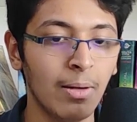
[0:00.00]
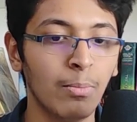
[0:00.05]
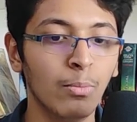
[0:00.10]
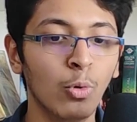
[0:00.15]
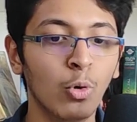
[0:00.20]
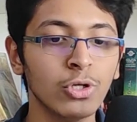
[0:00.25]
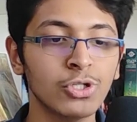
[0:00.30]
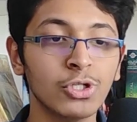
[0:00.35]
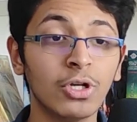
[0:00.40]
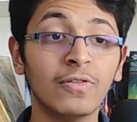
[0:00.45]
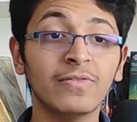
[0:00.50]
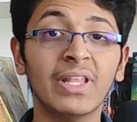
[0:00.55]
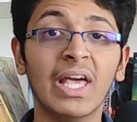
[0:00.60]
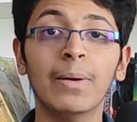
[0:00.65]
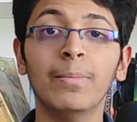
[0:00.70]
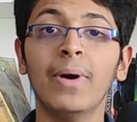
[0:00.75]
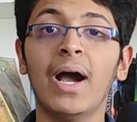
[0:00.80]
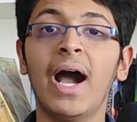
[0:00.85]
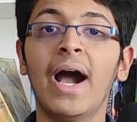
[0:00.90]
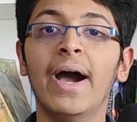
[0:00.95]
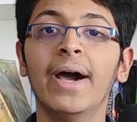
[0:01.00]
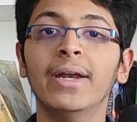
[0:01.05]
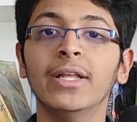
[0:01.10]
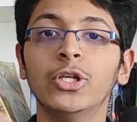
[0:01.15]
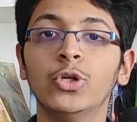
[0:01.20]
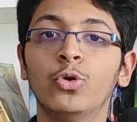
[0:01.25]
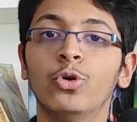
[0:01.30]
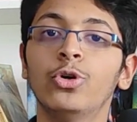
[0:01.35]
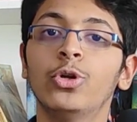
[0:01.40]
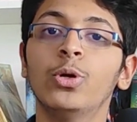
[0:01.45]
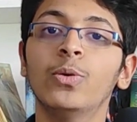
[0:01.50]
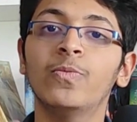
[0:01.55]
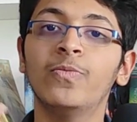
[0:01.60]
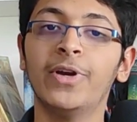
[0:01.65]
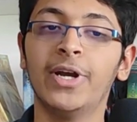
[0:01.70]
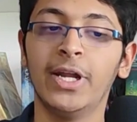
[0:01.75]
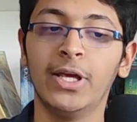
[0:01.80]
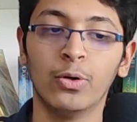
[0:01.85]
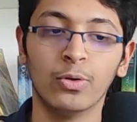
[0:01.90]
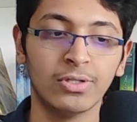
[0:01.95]
Most of them are YouTube
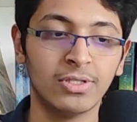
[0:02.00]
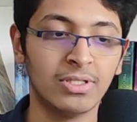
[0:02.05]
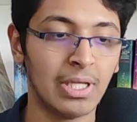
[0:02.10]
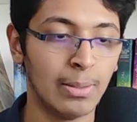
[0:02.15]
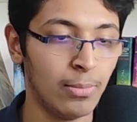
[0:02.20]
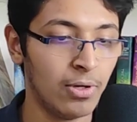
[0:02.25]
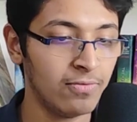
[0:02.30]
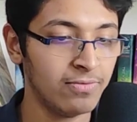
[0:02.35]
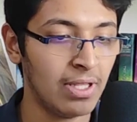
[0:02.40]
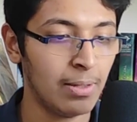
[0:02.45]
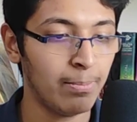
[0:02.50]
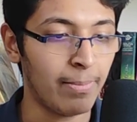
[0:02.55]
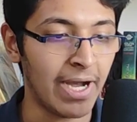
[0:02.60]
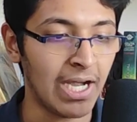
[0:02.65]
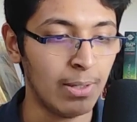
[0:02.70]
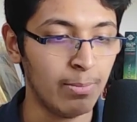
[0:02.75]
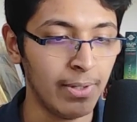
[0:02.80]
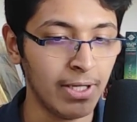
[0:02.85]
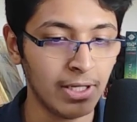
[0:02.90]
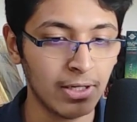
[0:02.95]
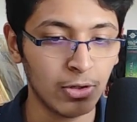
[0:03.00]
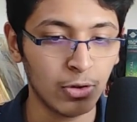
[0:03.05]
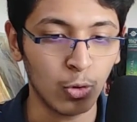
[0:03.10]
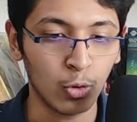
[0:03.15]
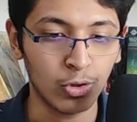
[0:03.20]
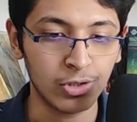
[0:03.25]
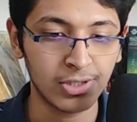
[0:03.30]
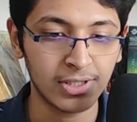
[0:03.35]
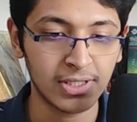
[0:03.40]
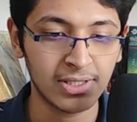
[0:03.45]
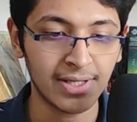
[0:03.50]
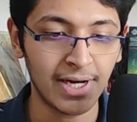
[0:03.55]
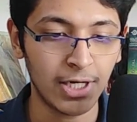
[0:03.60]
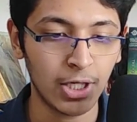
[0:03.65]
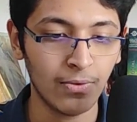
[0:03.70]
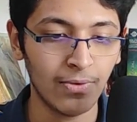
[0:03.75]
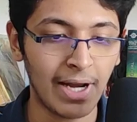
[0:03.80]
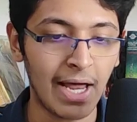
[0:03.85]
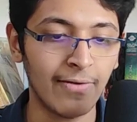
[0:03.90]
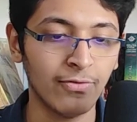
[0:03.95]
videos. Some of them might be courses that
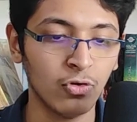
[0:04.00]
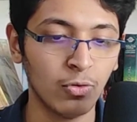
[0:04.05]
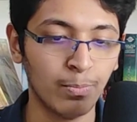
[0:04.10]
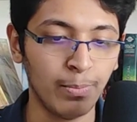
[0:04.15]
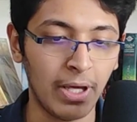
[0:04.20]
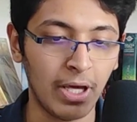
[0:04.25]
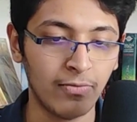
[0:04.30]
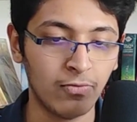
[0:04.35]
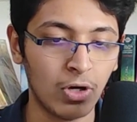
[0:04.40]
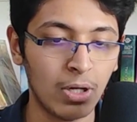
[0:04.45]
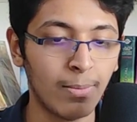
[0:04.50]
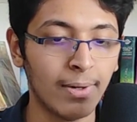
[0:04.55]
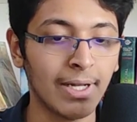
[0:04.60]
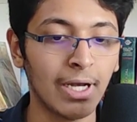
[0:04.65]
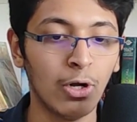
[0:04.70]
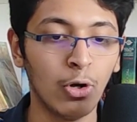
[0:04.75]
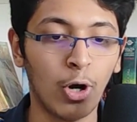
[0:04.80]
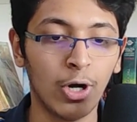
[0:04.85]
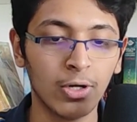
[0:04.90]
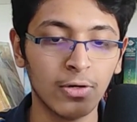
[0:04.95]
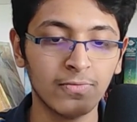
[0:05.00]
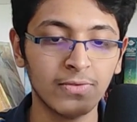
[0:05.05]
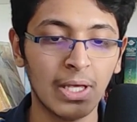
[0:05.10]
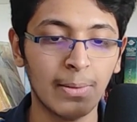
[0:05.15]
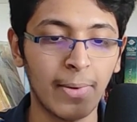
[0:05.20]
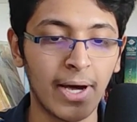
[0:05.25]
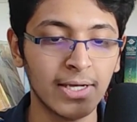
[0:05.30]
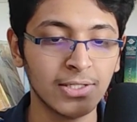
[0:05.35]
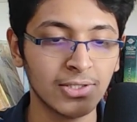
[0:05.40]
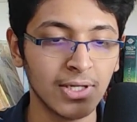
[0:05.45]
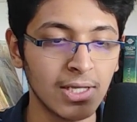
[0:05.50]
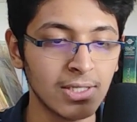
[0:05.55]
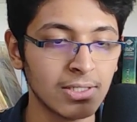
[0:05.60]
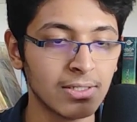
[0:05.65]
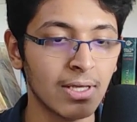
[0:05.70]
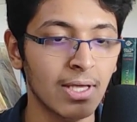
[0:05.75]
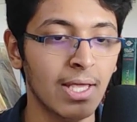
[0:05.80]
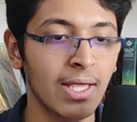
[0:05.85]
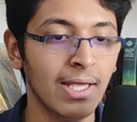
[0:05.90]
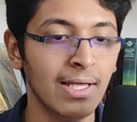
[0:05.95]
you will have to pay for, but a lot of them are
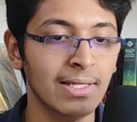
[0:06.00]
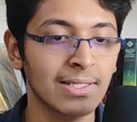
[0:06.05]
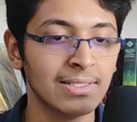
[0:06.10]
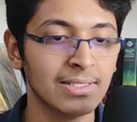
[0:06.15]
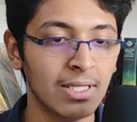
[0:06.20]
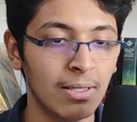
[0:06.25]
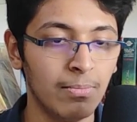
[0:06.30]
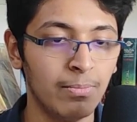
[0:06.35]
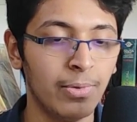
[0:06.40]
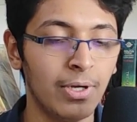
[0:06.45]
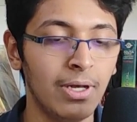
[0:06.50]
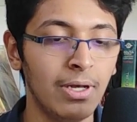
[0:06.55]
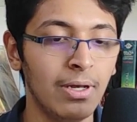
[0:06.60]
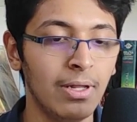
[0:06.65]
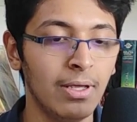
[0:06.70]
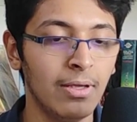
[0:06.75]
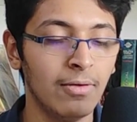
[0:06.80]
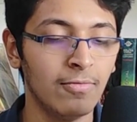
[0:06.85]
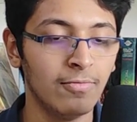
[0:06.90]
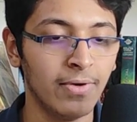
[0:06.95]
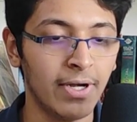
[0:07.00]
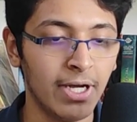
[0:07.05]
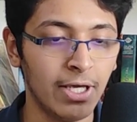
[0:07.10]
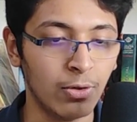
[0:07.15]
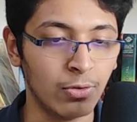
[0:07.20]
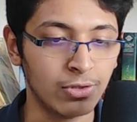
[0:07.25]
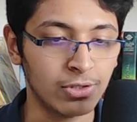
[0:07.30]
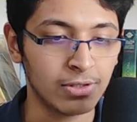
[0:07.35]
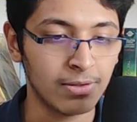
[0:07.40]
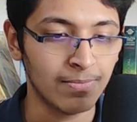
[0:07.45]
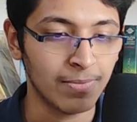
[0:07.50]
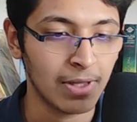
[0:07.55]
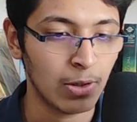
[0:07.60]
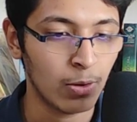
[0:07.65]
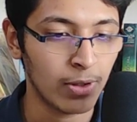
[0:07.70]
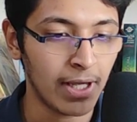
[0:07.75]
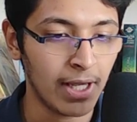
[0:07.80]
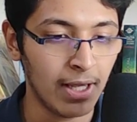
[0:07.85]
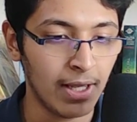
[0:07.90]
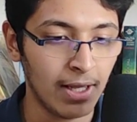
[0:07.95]
just simple videos.
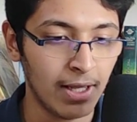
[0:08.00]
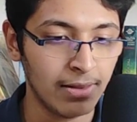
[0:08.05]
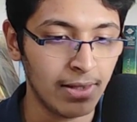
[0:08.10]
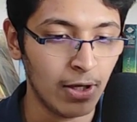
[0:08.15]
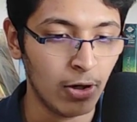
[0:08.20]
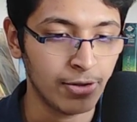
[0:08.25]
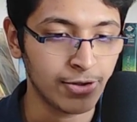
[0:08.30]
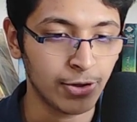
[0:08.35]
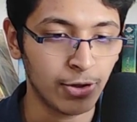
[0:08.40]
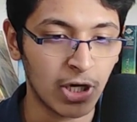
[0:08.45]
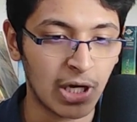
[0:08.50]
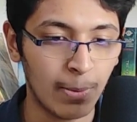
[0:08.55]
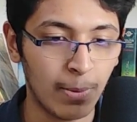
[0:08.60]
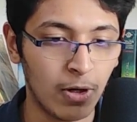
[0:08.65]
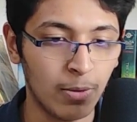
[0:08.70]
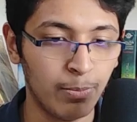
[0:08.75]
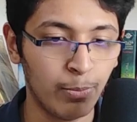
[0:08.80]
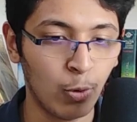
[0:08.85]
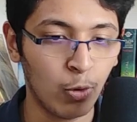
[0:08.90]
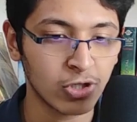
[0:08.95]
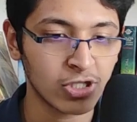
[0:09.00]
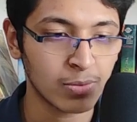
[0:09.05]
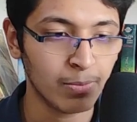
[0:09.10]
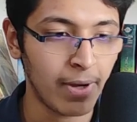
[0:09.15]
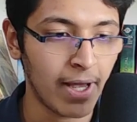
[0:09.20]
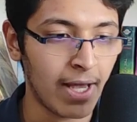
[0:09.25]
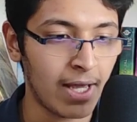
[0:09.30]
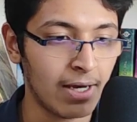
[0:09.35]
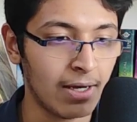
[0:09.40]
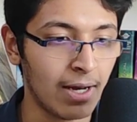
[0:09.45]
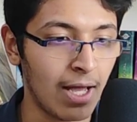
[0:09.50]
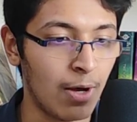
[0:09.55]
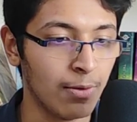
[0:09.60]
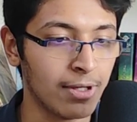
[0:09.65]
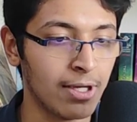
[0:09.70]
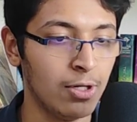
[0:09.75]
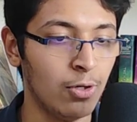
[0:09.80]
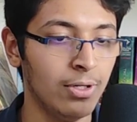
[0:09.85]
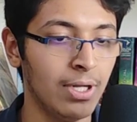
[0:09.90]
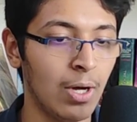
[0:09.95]
Okay, they also talk about Postman. How
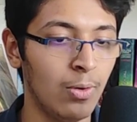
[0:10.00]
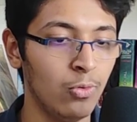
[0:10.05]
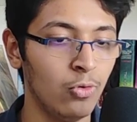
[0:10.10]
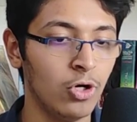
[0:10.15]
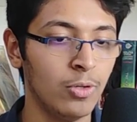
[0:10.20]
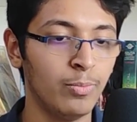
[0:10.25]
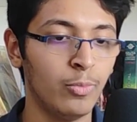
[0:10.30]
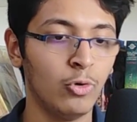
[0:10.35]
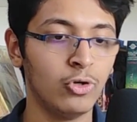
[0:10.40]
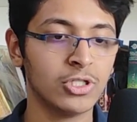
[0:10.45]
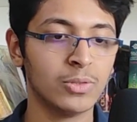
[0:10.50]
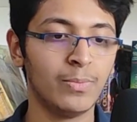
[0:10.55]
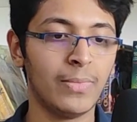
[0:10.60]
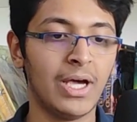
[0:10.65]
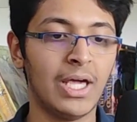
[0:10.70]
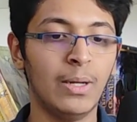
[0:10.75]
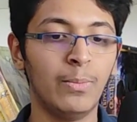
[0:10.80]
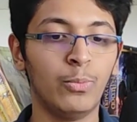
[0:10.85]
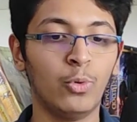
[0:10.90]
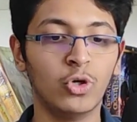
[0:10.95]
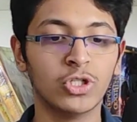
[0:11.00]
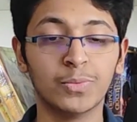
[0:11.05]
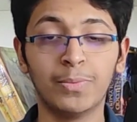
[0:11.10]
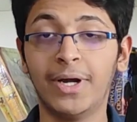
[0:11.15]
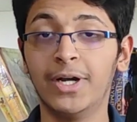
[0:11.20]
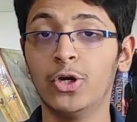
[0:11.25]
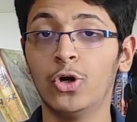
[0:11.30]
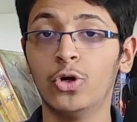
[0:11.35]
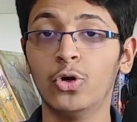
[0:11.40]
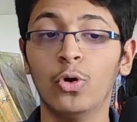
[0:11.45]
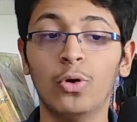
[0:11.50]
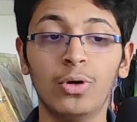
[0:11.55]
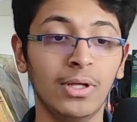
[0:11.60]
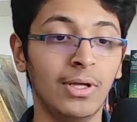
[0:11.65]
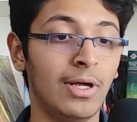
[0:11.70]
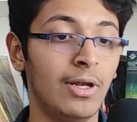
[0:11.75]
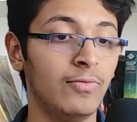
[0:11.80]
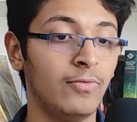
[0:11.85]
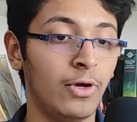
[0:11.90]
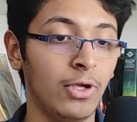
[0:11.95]
can you download Postman? Postman
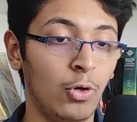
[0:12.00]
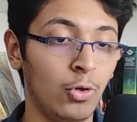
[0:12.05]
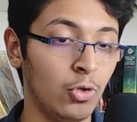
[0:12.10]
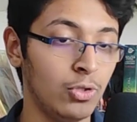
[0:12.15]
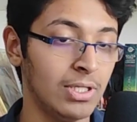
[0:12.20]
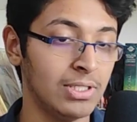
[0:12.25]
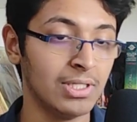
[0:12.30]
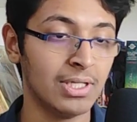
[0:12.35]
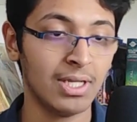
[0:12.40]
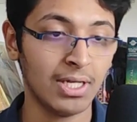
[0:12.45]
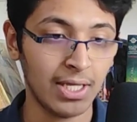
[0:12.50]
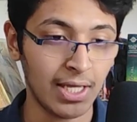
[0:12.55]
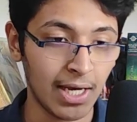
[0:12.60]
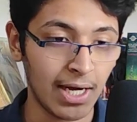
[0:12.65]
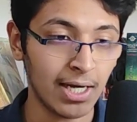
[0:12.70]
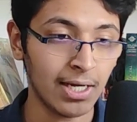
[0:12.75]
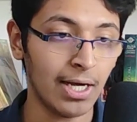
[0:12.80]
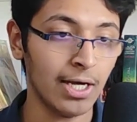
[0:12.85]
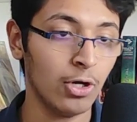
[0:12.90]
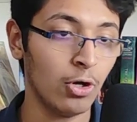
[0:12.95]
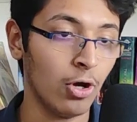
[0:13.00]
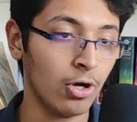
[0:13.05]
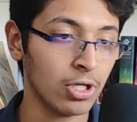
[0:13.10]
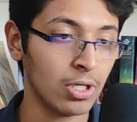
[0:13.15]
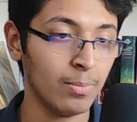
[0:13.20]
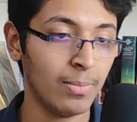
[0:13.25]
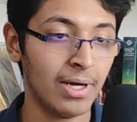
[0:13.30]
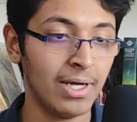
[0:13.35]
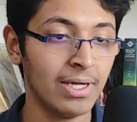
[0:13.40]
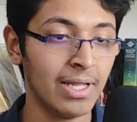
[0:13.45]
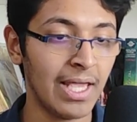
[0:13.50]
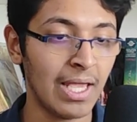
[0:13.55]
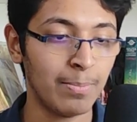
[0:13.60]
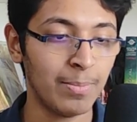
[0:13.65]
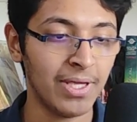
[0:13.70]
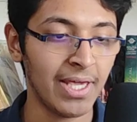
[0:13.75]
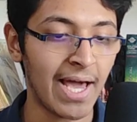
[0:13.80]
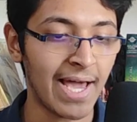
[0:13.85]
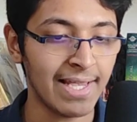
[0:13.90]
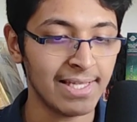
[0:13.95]
tutorial for you to just create and document
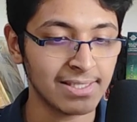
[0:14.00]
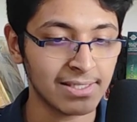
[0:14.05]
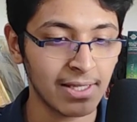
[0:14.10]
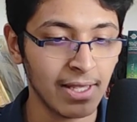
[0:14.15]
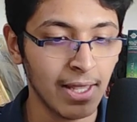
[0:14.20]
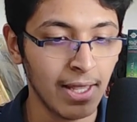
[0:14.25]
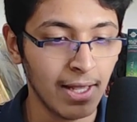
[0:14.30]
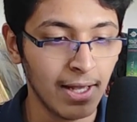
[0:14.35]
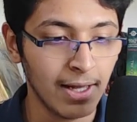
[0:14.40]
APIs.